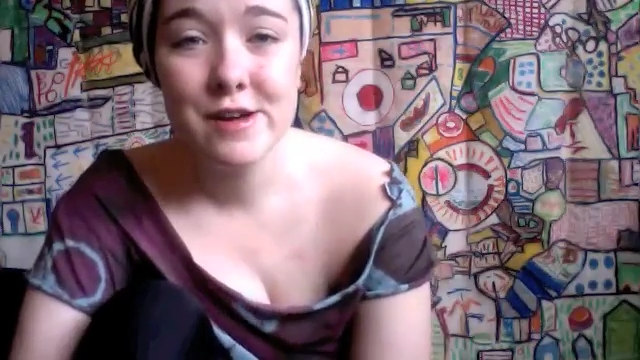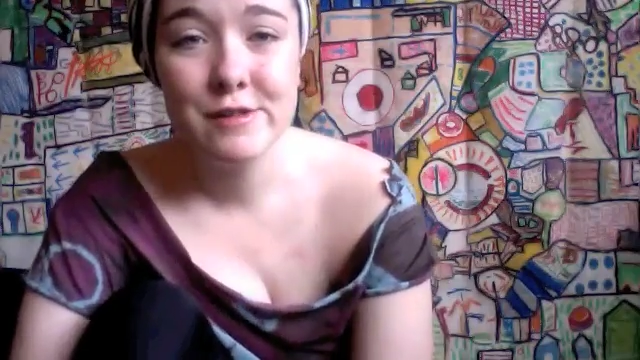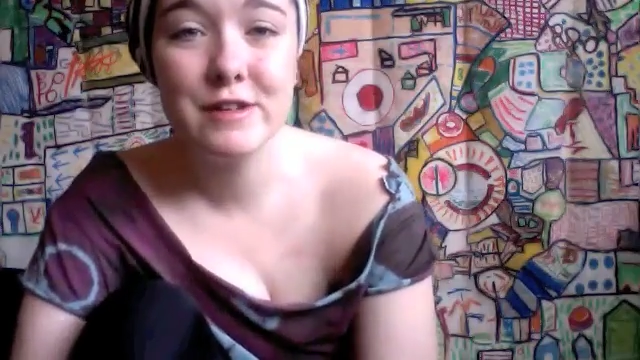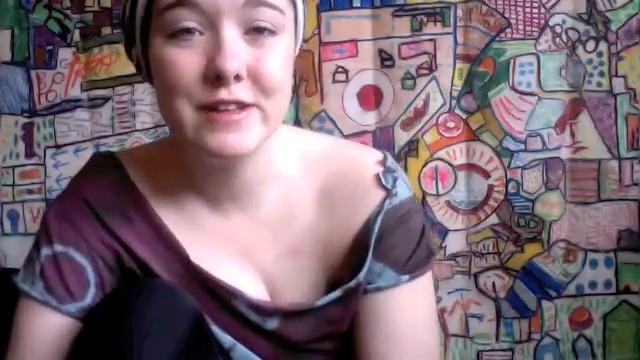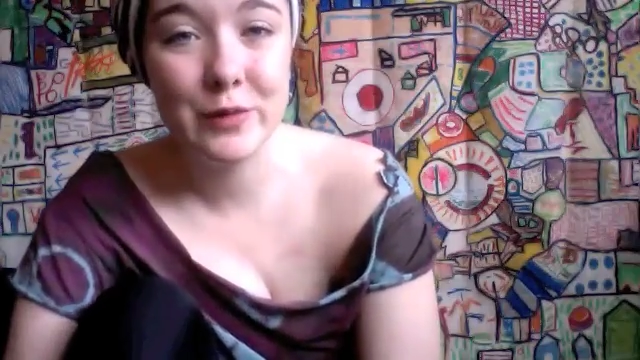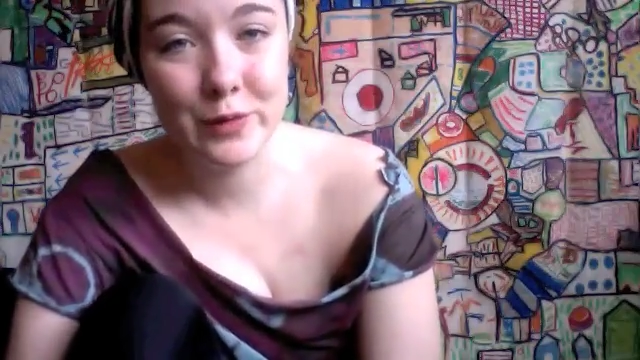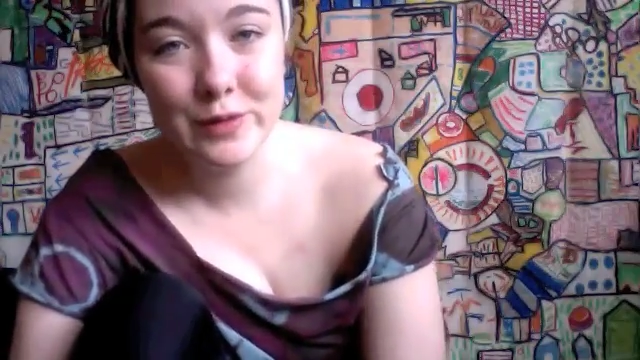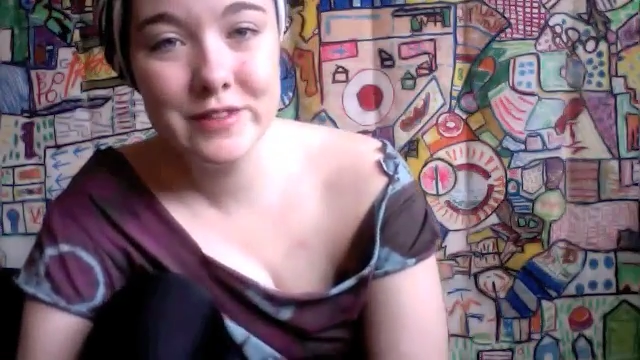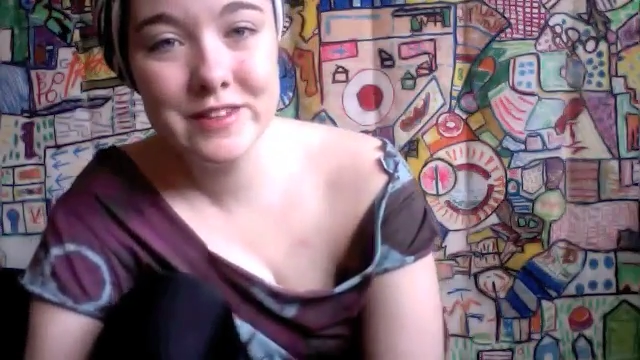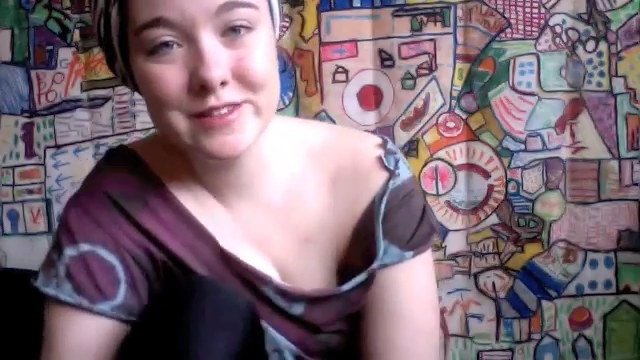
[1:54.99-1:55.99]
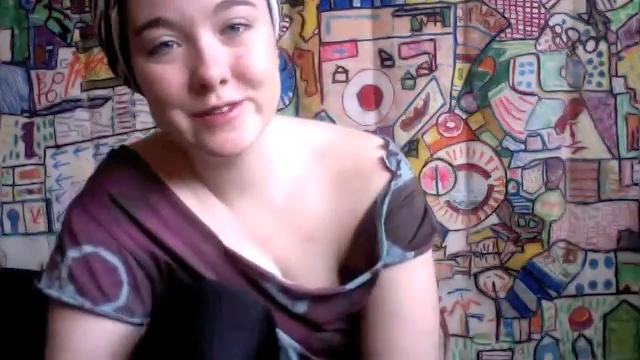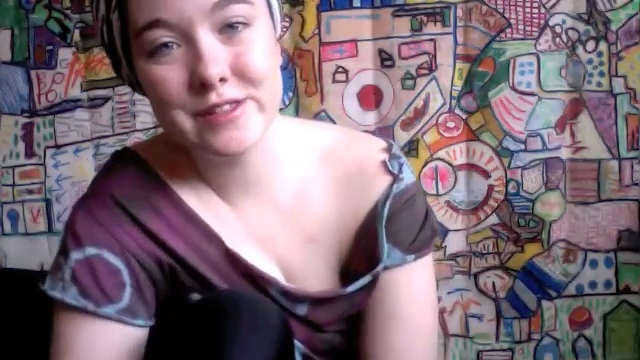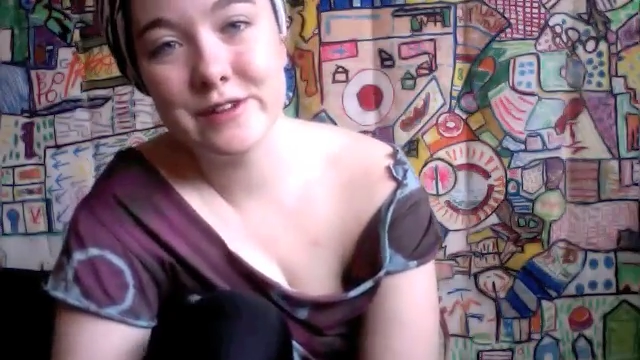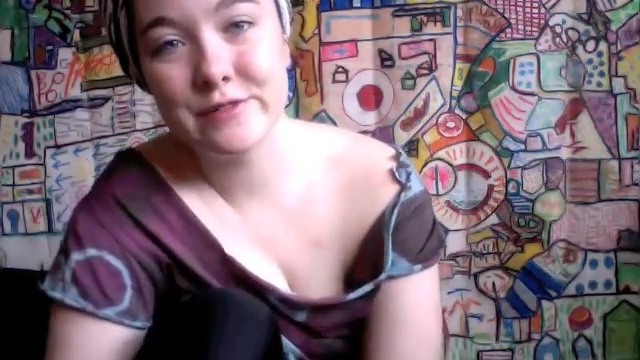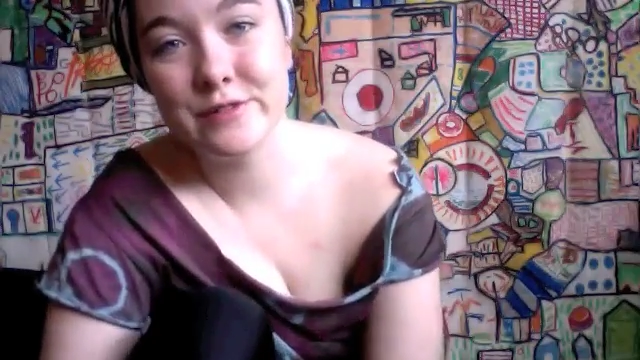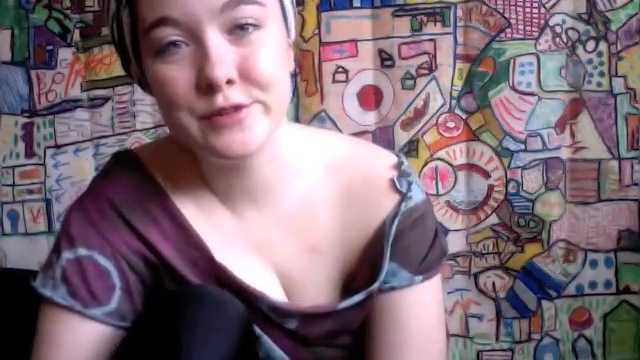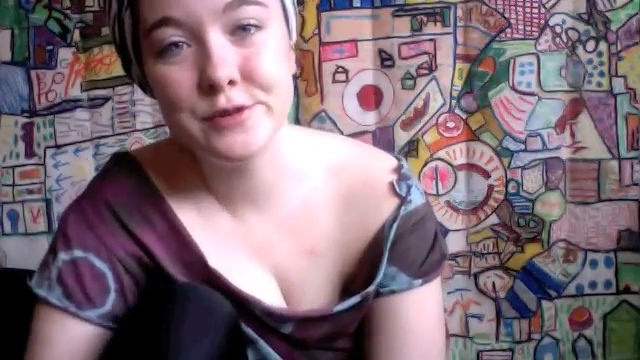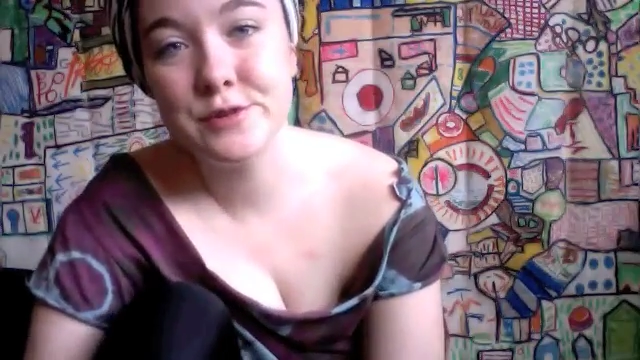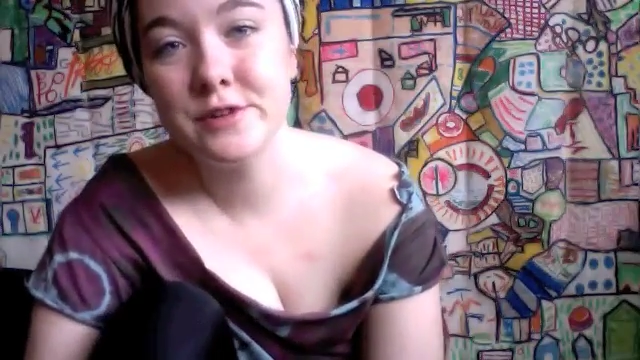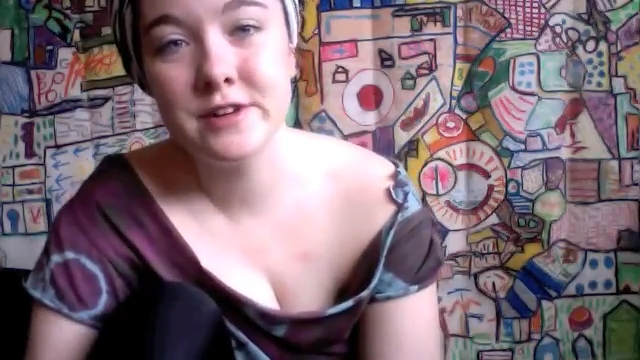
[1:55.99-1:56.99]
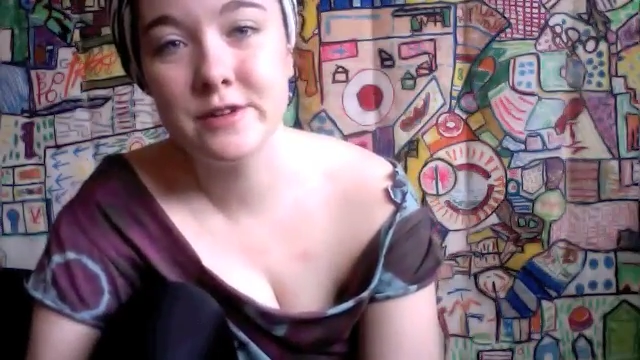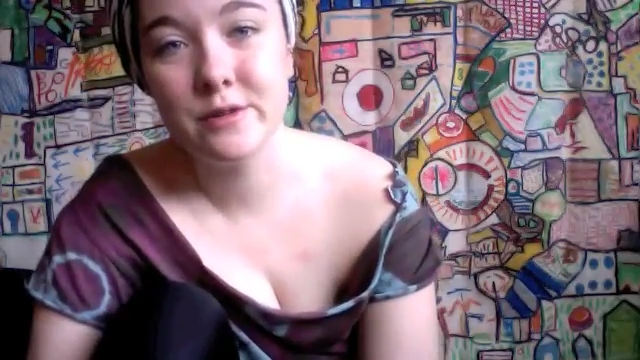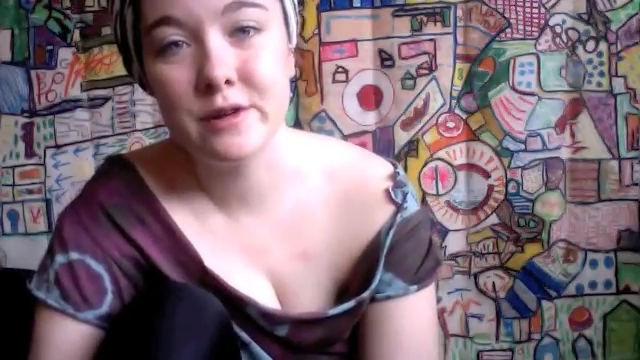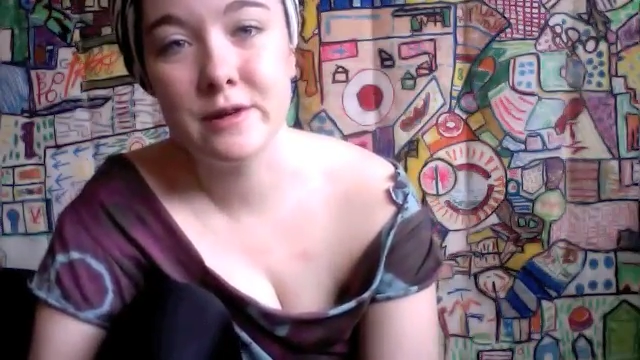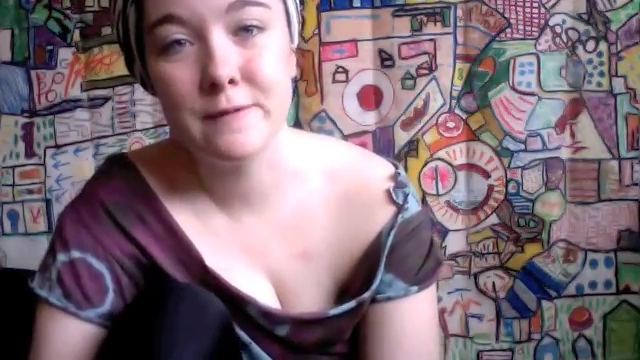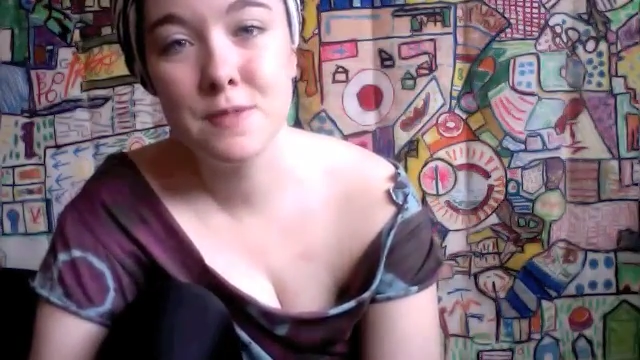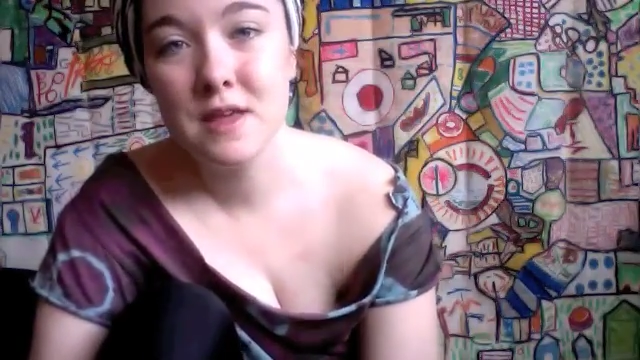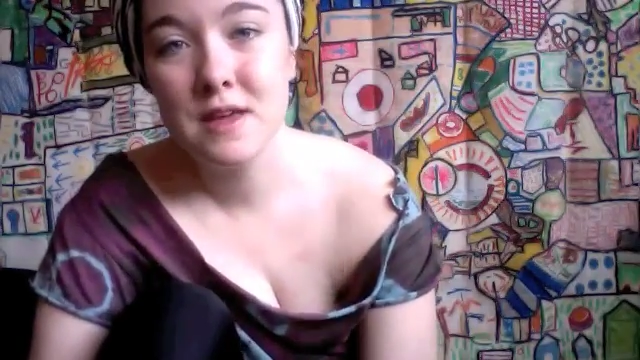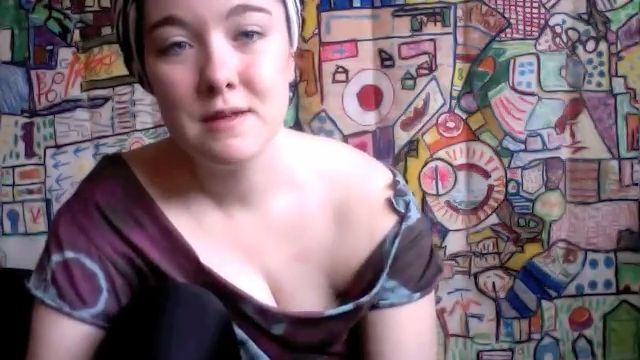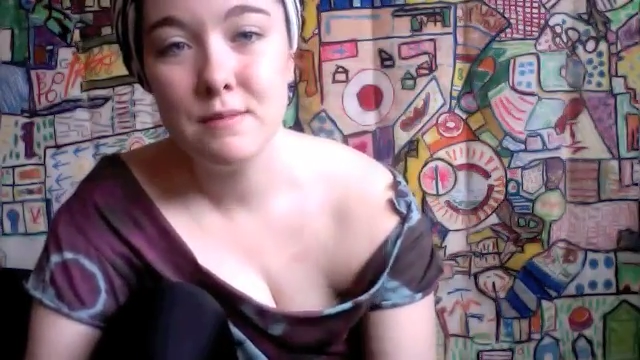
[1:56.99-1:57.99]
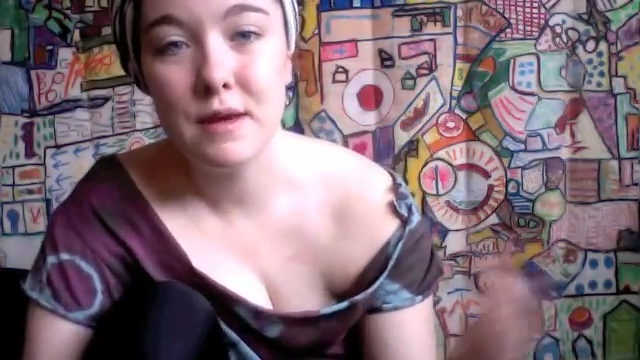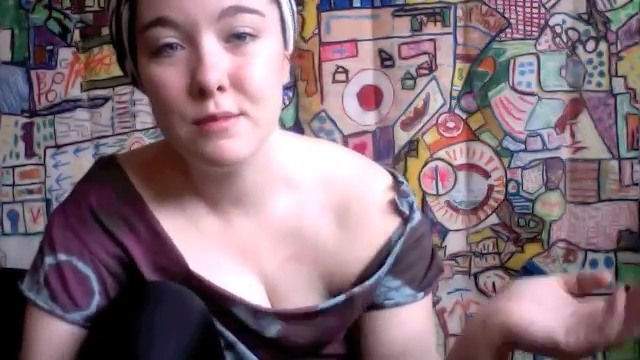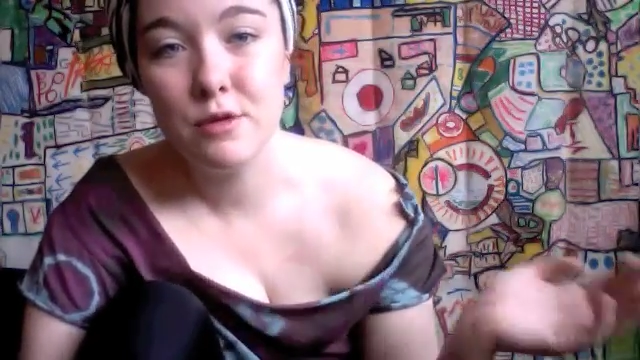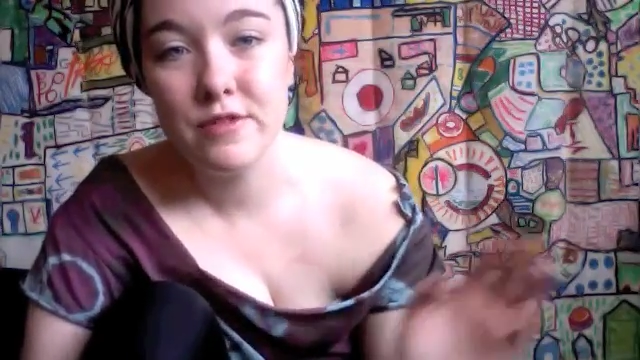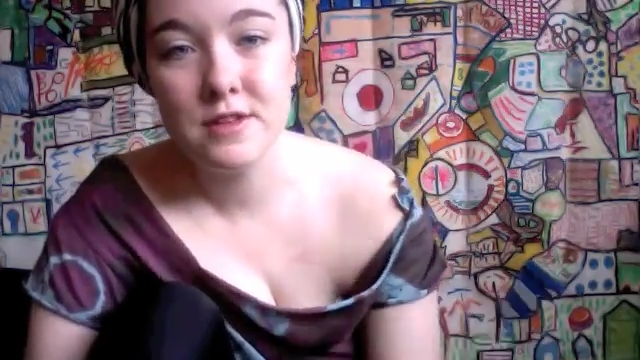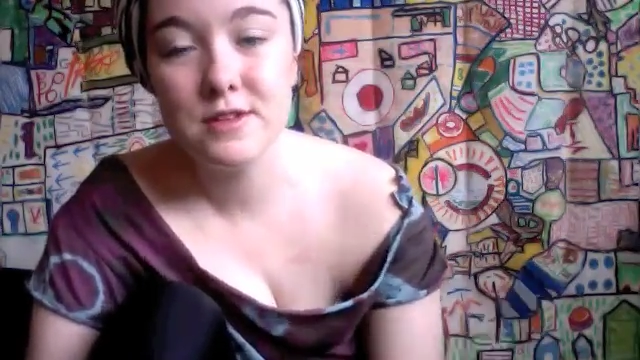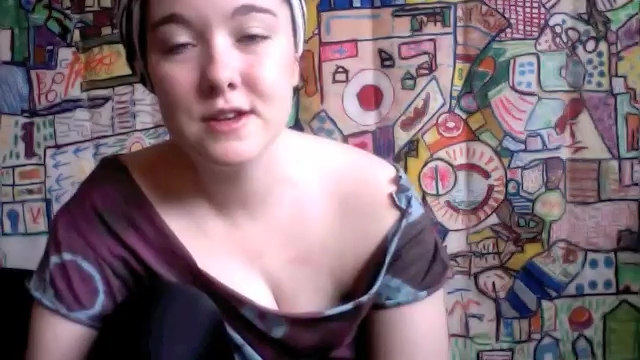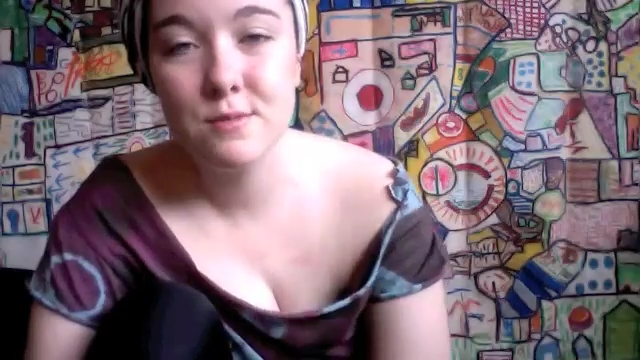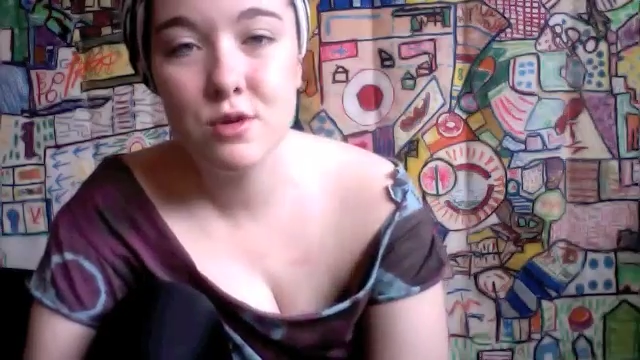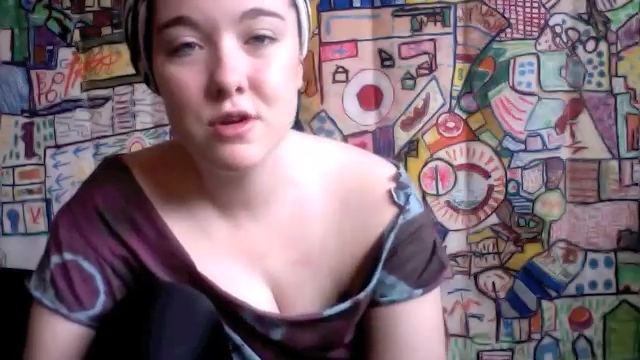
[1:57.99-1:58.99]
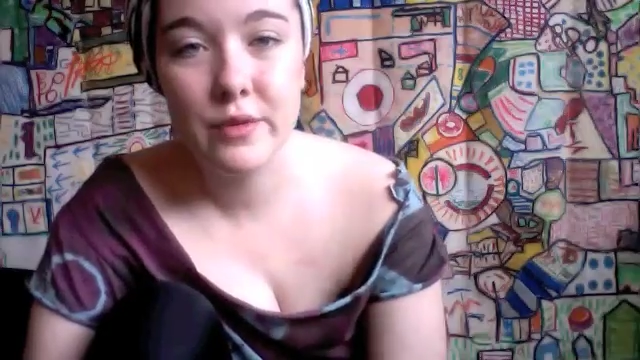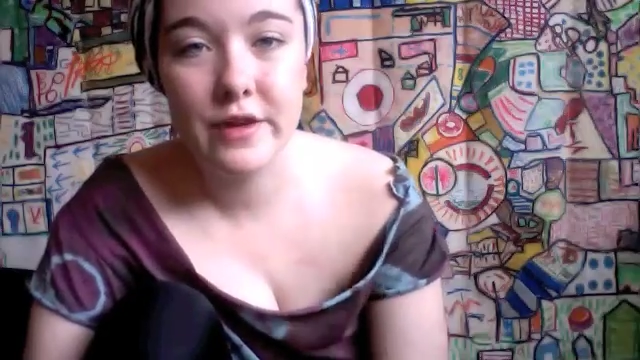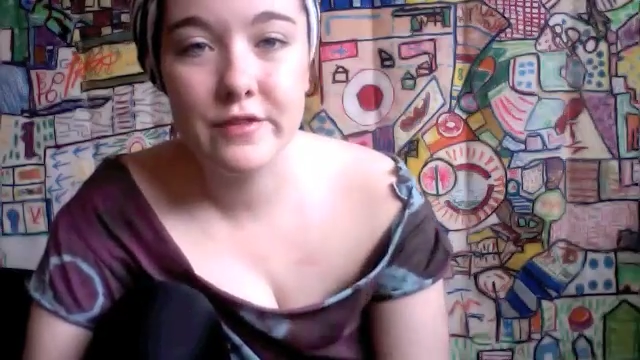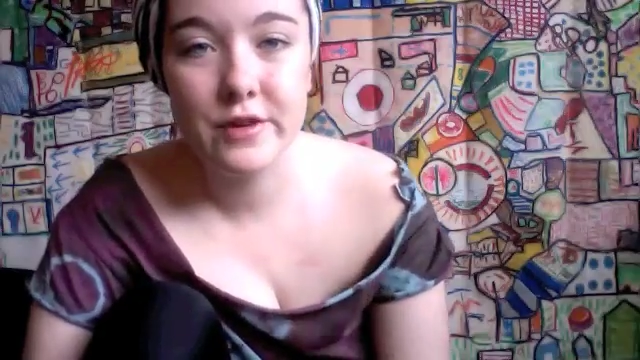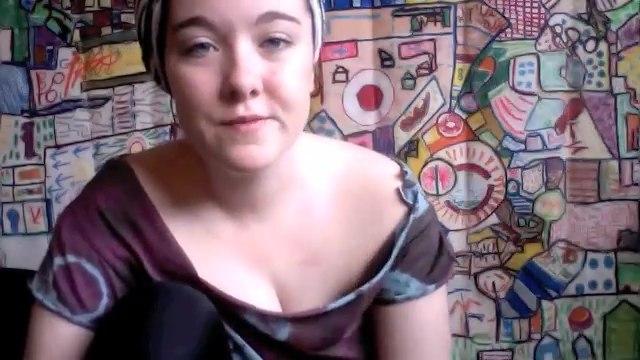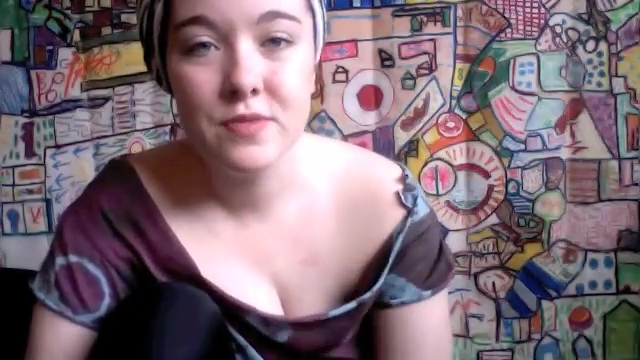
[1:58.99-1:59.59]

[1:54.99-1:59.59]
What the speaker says: really old, so they don't tour or make movies anymore or whatever.